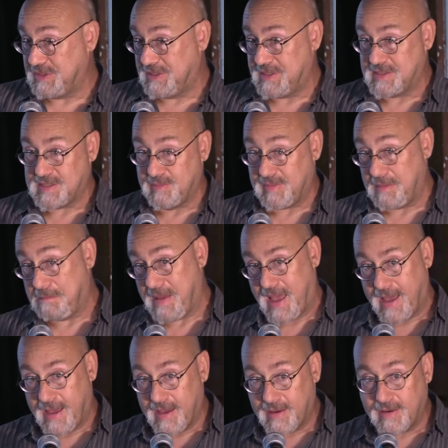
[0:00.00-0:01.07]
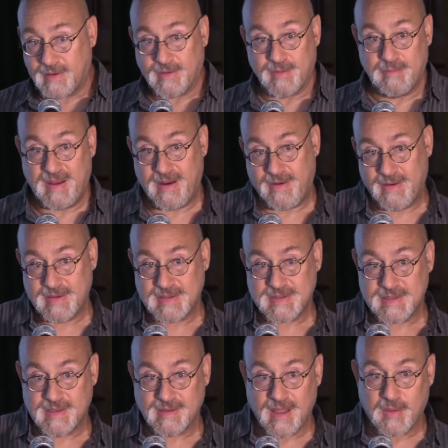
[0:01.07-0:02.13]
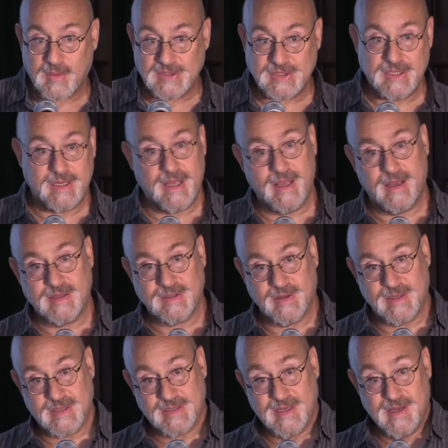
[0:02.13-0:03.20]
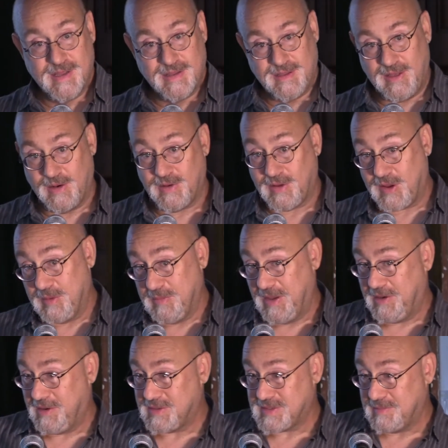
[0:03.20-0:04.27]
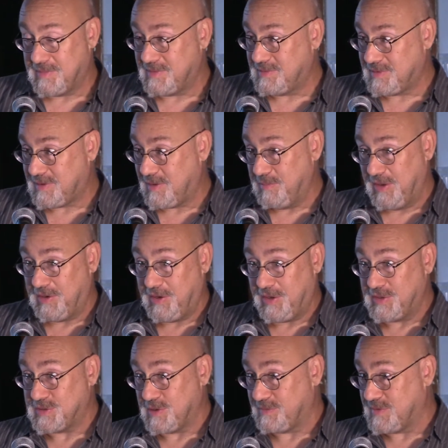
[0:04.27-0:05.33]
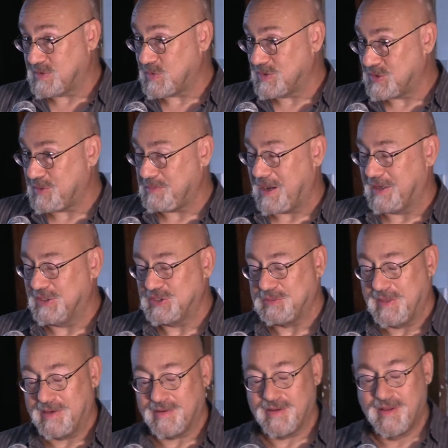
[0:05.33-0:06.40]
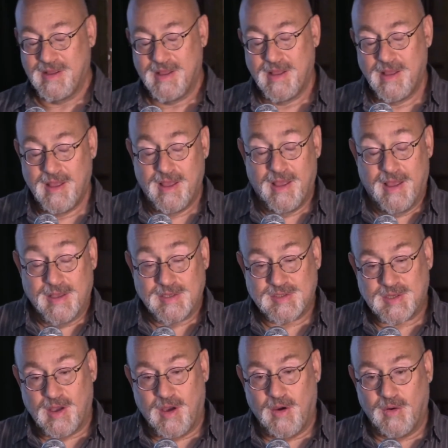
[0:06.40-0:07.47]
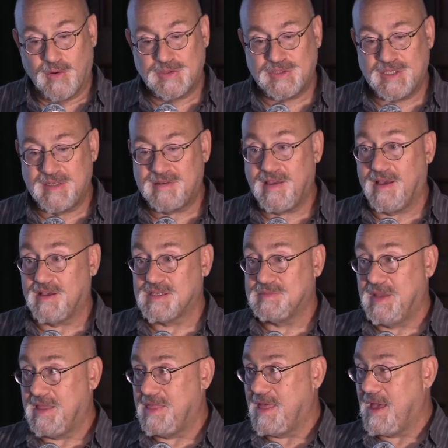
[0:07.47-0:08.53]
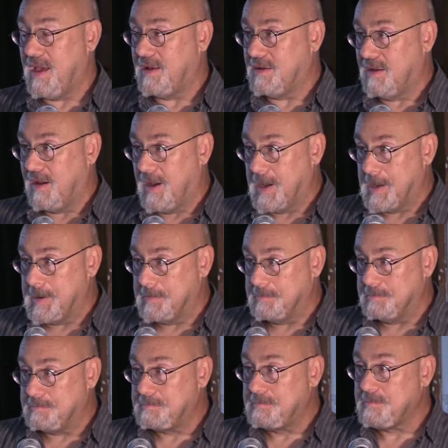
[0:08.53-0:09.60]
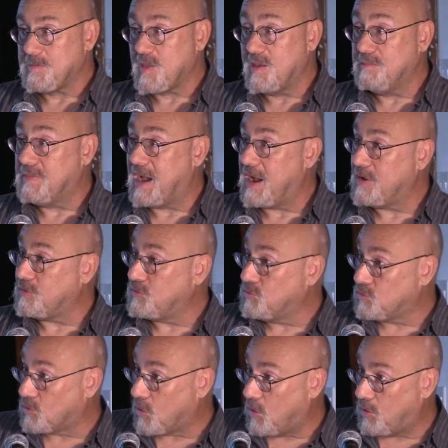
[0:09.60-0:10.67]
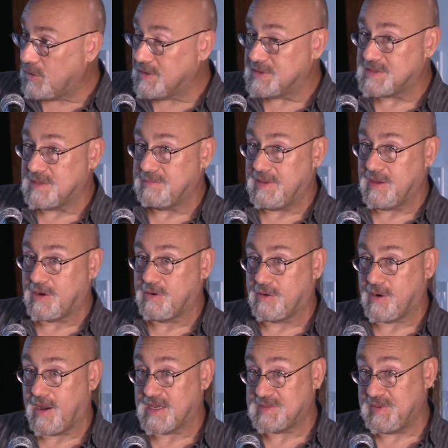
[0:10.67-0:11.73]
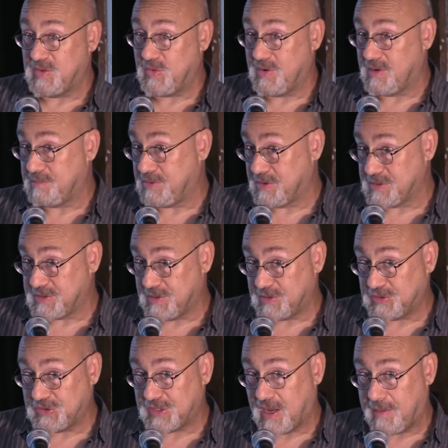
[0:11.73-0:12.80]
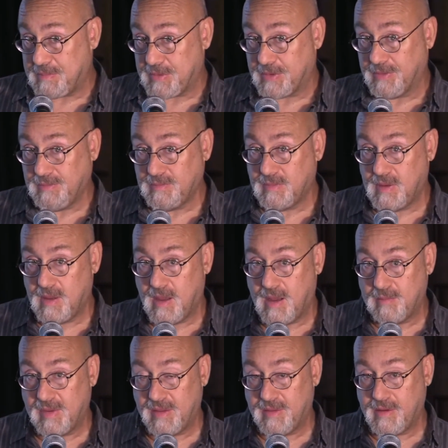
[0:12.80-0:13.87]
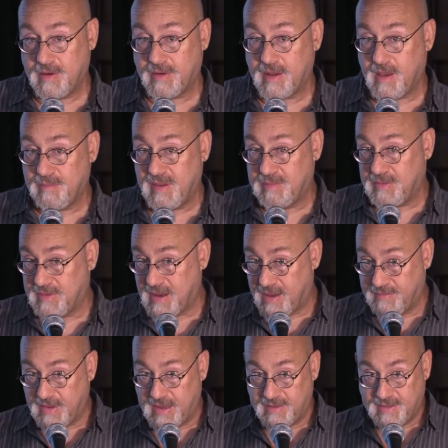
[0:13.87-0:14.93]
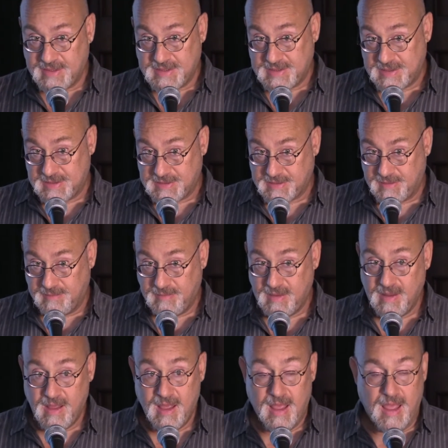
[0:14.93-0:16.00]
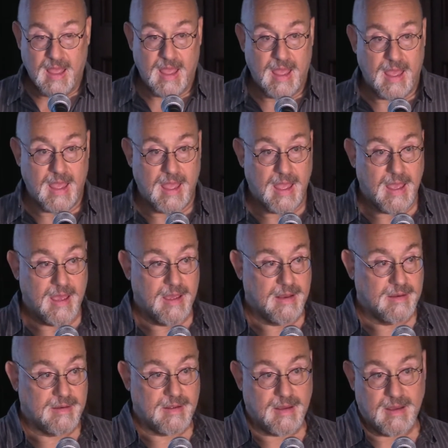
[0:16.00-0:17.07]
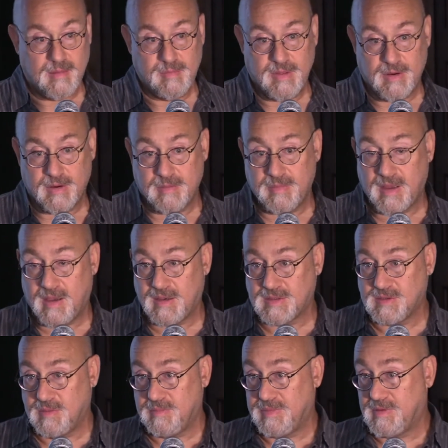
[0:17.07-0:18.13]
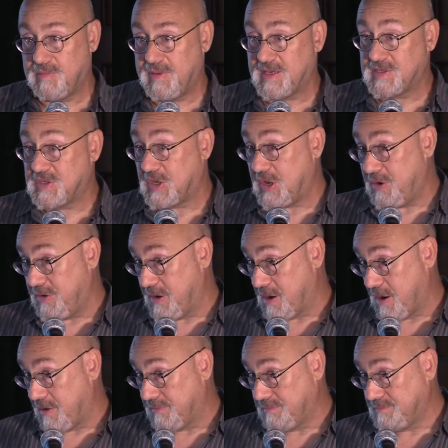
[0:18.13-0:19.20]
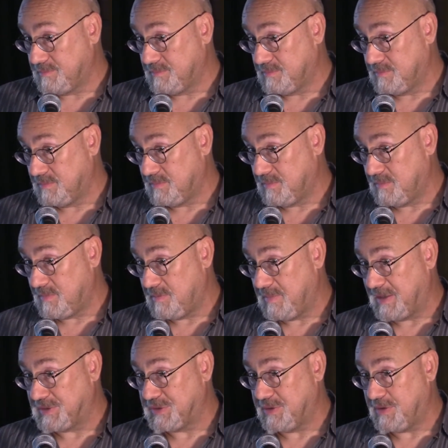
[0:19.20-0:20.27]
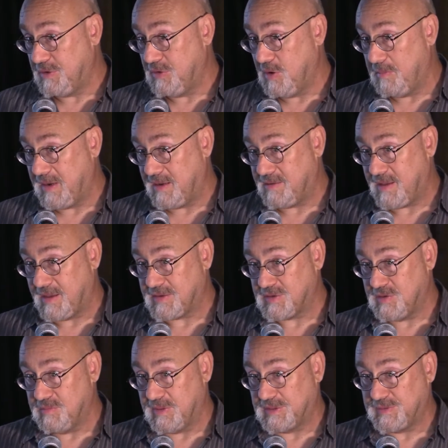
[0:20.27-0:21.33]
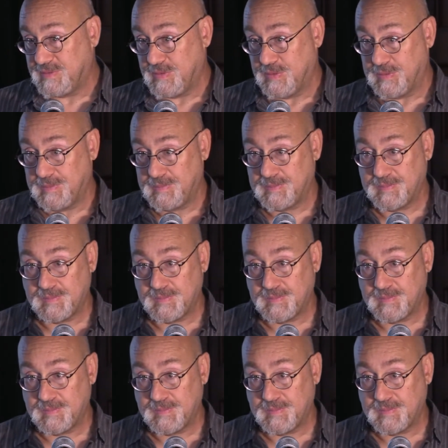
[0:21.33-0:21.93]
she did something bad and her parents didn't like what she did. So this, you know, community, some community service was her punishment. So she tells me that, um, my role is to be a cross between a personal shopper, I'm um, there to help people navigate this system, and I'm um, there also to be a security guard to make sure that nobody takes too much food.